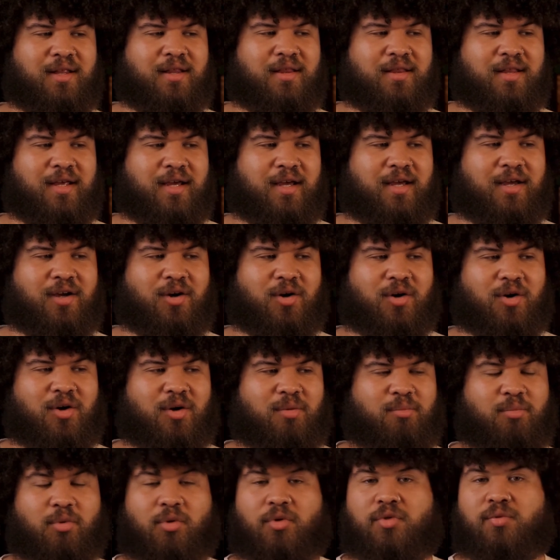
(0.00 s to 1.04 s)
They
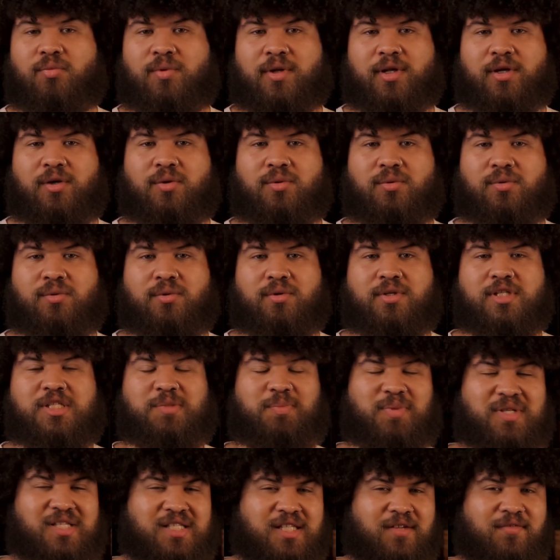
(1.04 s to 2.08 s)
are both really cool.
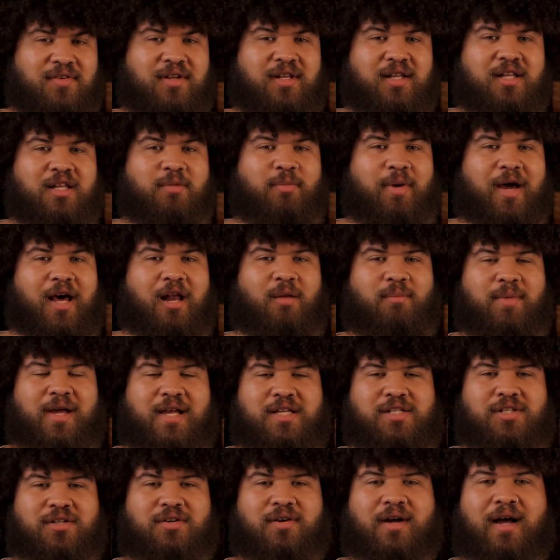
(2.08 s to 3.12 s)
Specifically the
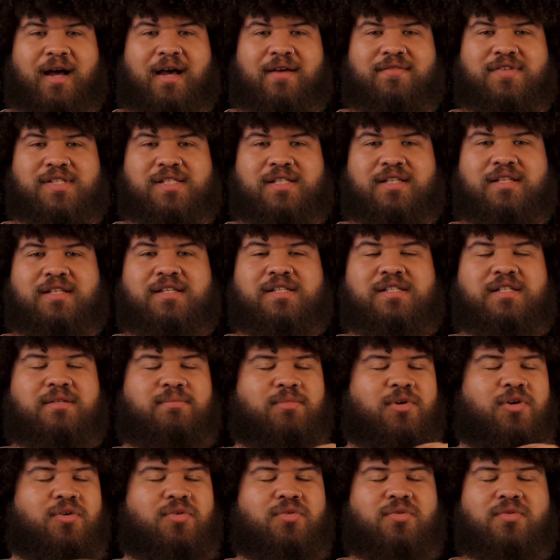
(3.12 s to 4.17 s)
Battlemaster. I've seen
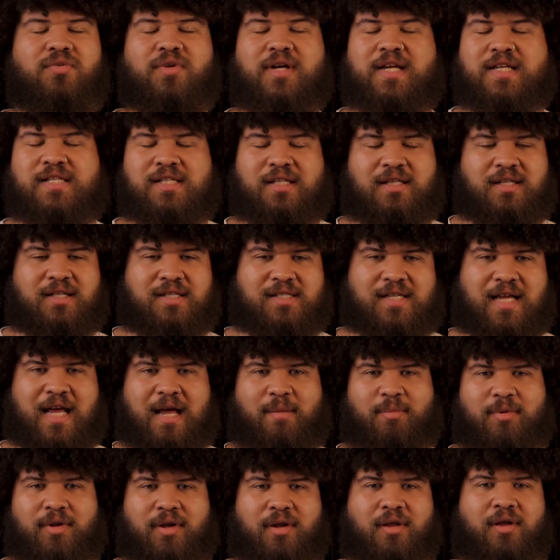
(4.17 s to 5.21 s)
some crazy things
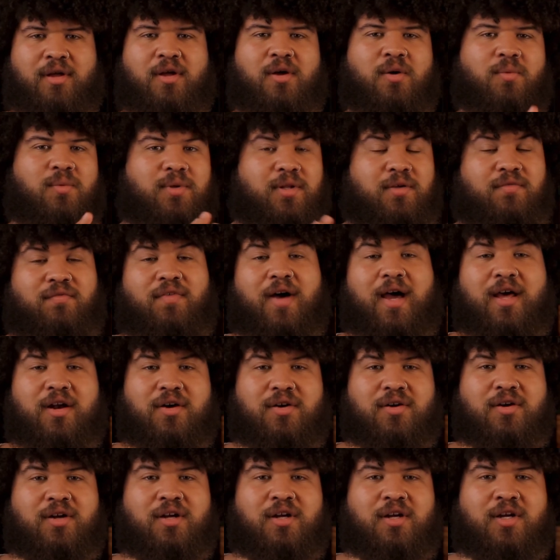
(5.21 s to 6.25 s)
happen when the
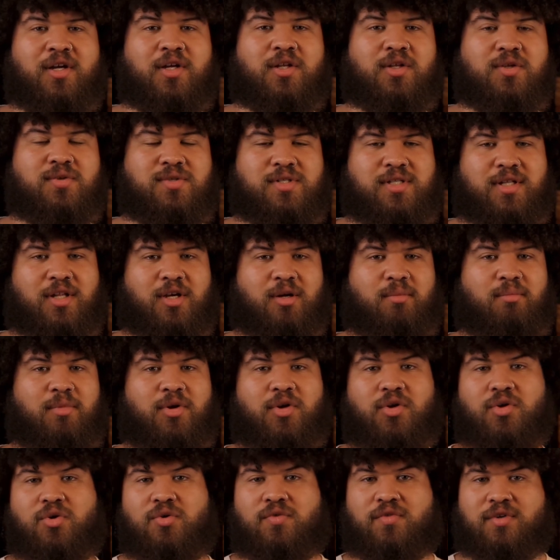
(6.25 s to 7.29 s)
fighter used their
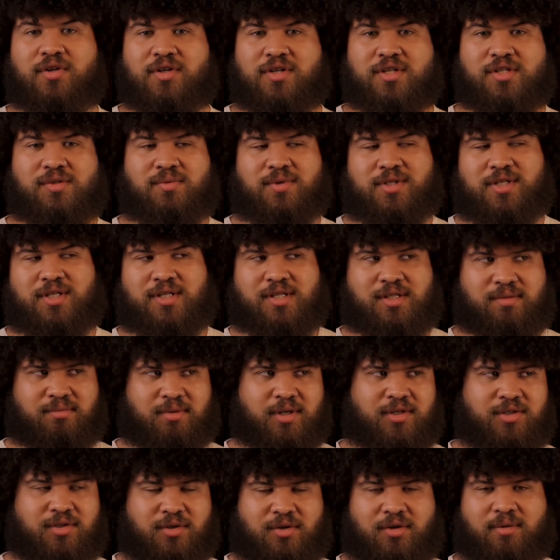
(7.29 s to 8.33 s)
maneuvers, which is
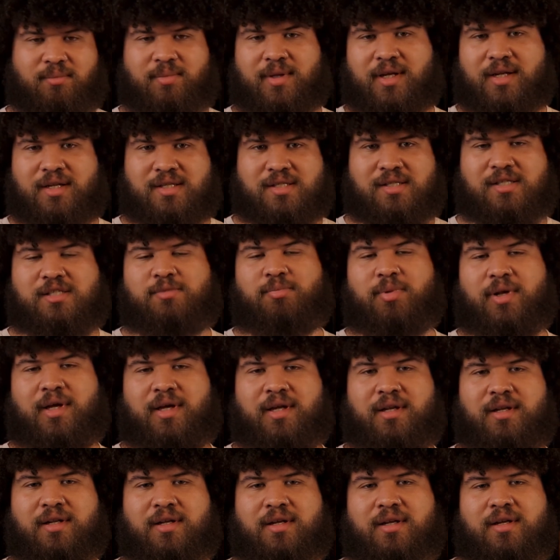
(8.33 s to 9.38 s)
a term that is
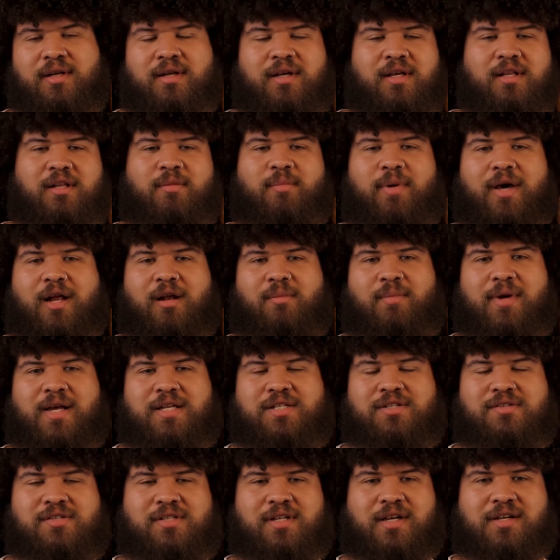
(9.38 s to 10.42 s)
explained in the
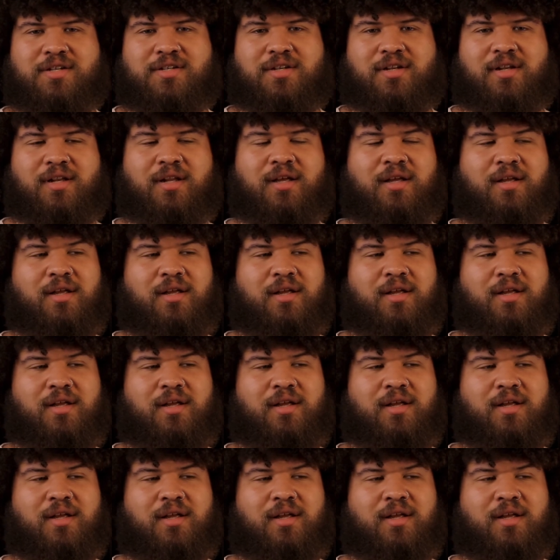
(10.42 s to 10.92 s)
Battlemaster section,